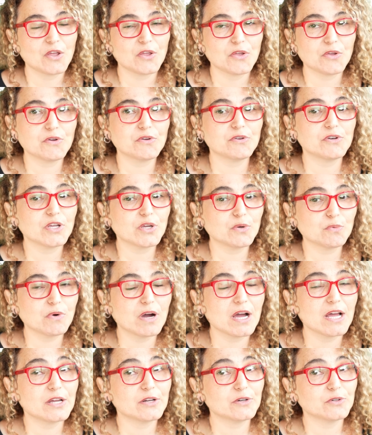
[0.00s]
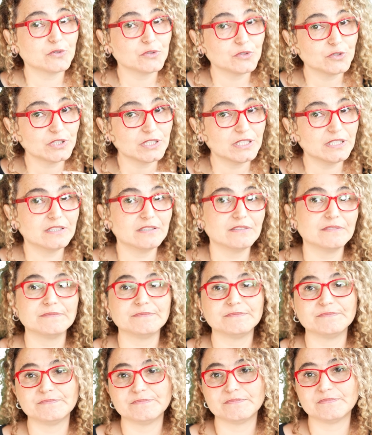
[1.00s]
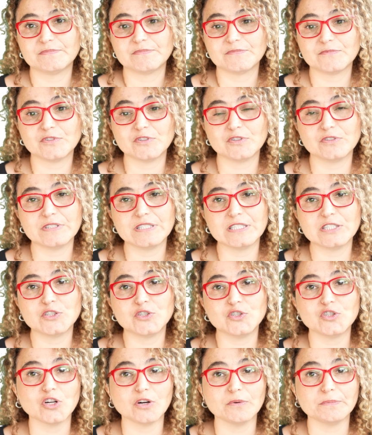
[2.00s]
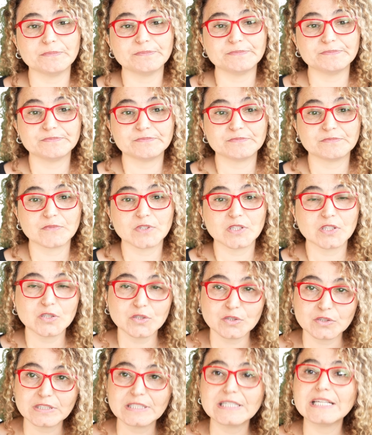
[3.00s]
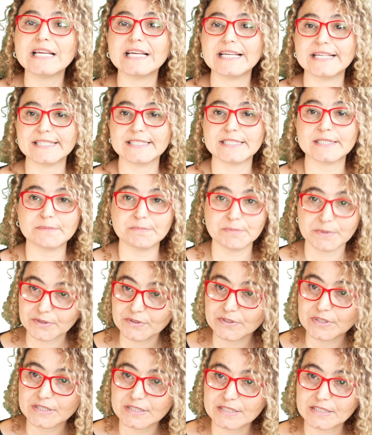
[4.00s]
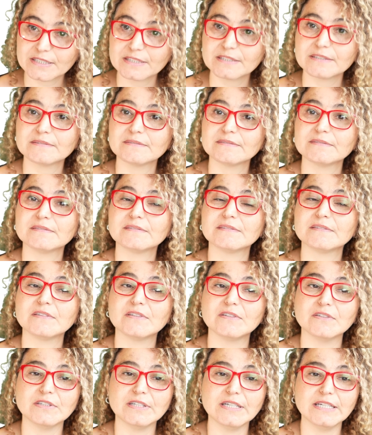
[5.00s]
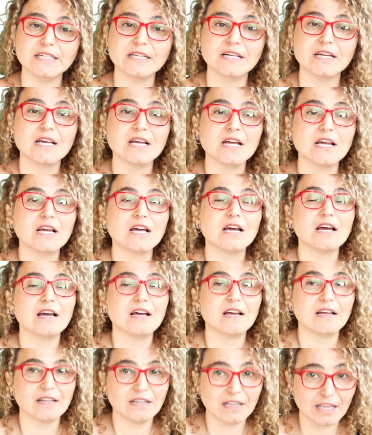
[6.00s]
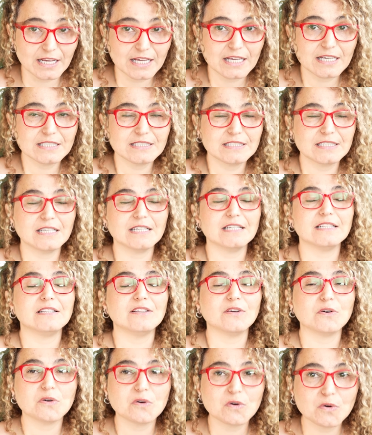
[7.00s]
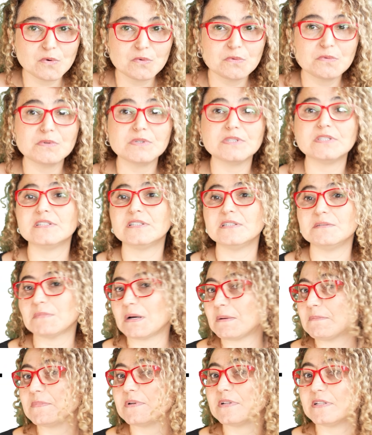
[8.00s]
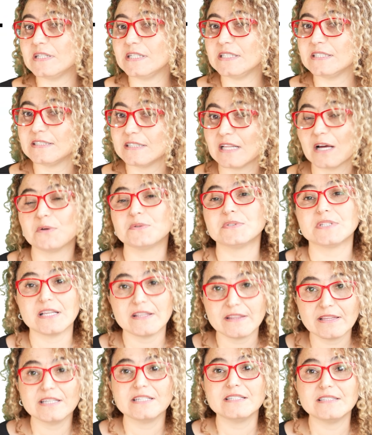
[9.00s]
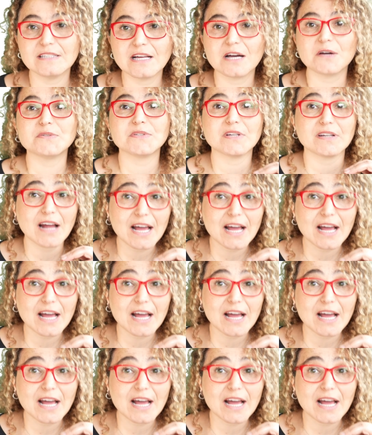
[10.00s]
You require good for this job, good experience. Okay? Like I said, always remember these nouns, and these nouns are